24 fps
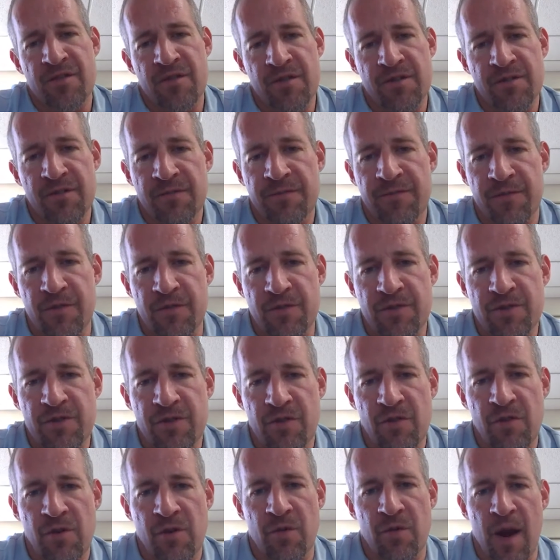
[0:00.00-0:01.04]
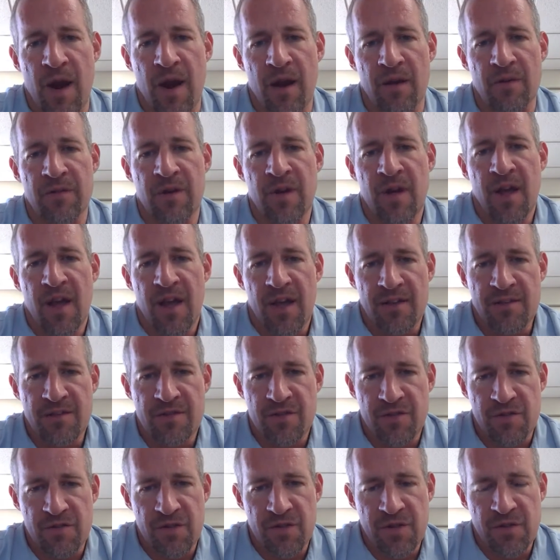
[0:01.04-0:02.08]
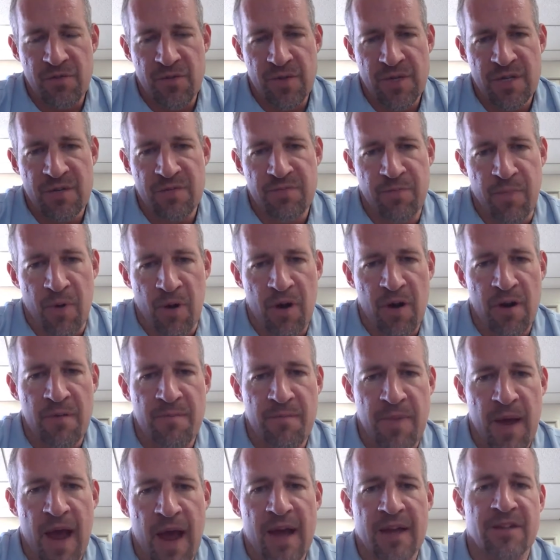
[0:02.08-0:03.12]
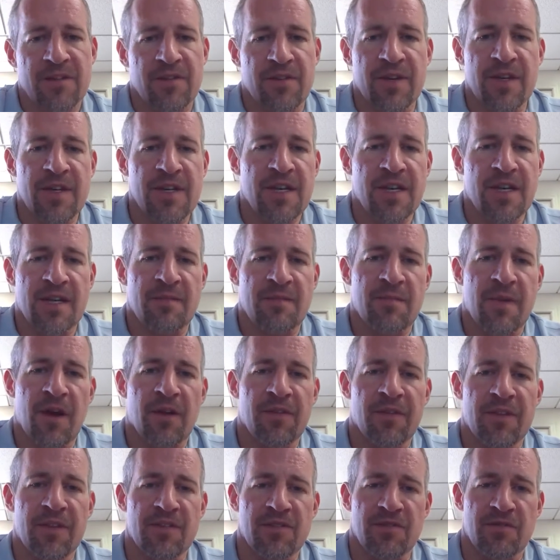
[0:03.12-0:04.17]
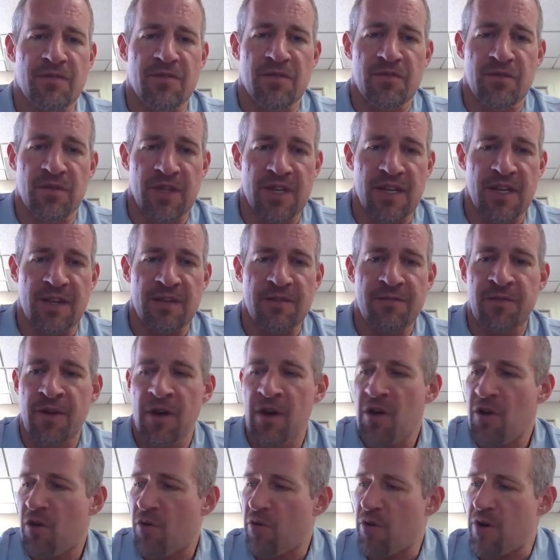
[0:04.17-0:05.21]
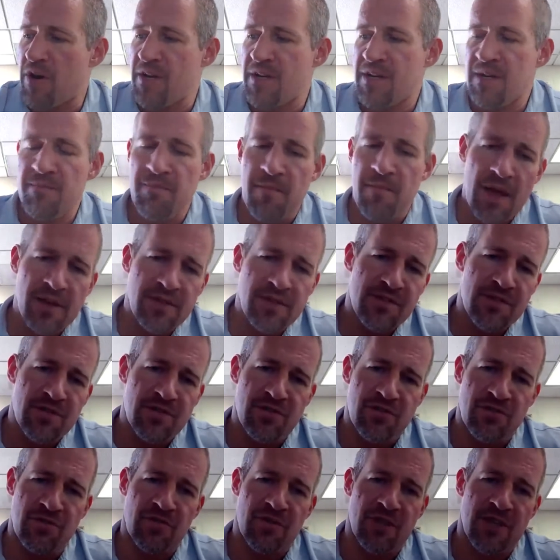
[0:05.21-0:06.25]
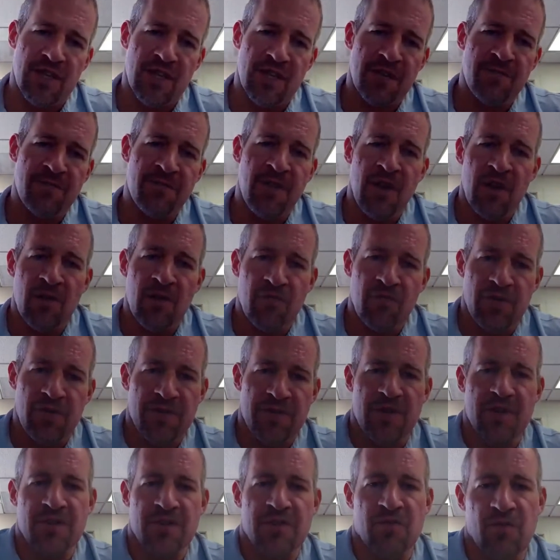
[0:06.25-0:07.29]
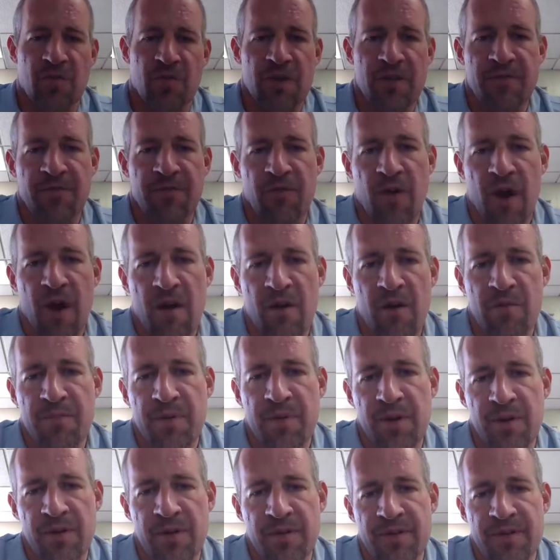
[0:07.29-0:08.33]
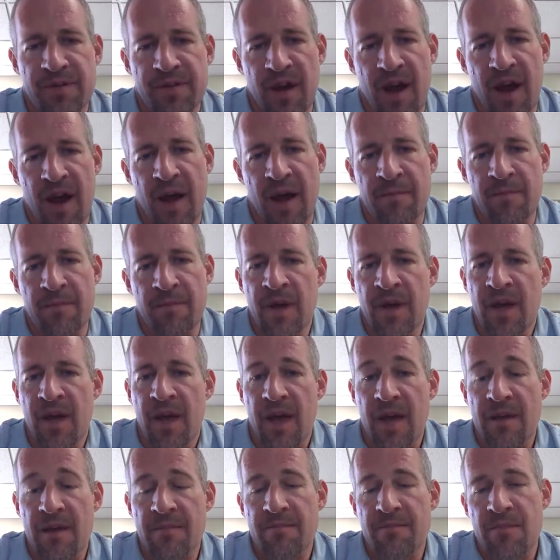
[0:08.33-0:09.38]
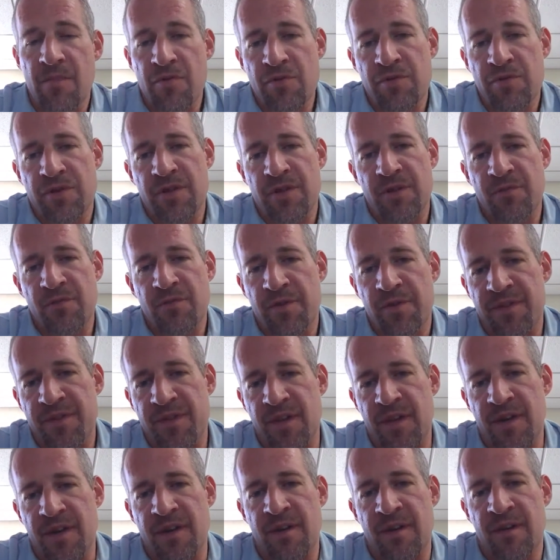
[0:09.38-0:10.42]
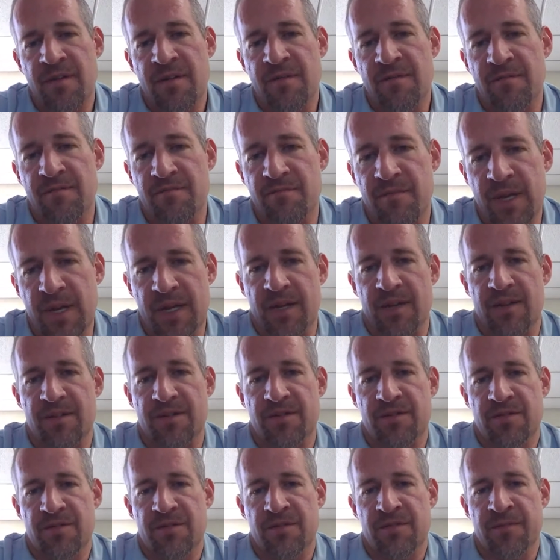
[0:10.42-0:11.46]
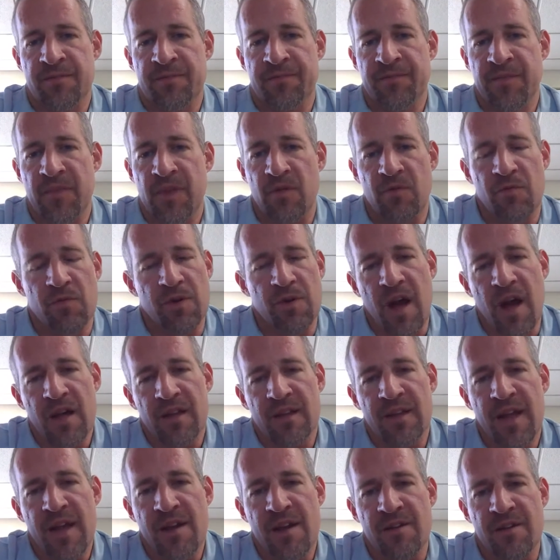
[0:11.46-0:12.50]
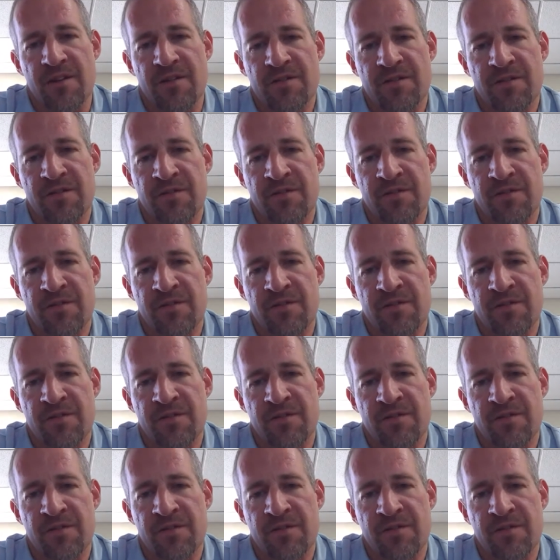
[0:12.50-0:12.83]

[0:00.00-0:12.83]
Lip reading: on the first go around and certainly respond back to any email that you leave or any message you leave within a 24-hour period of time, and mostly within minutes. We're not layered.